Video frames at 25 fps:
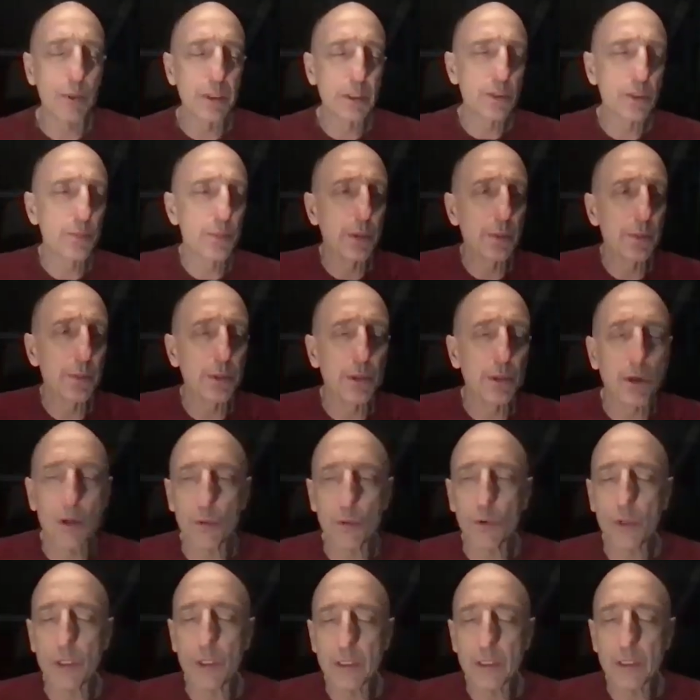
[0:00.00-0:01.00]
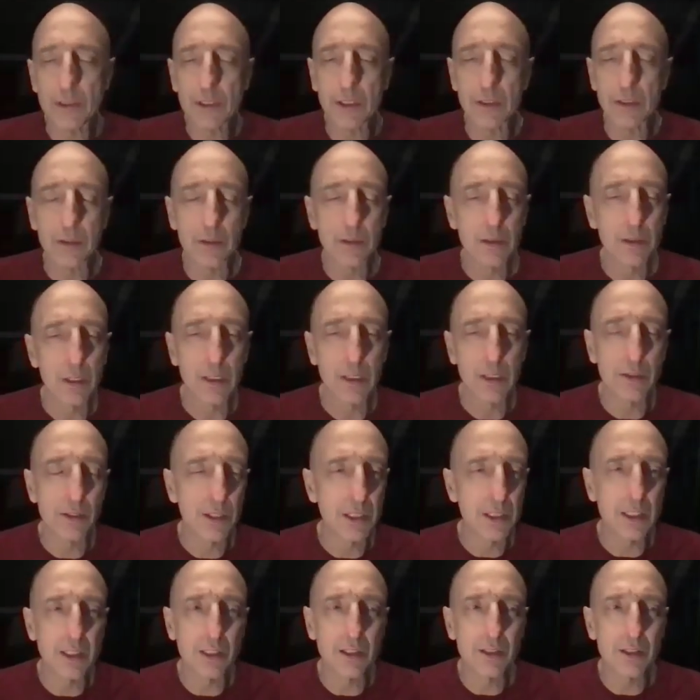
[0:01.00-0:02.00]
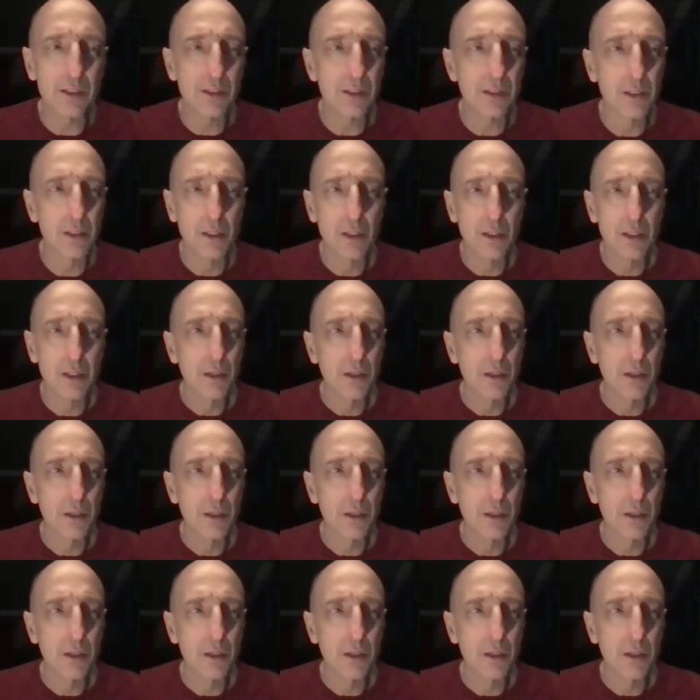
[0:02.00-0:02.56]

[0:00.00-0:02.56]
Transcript: a whole bunch of people at once and seized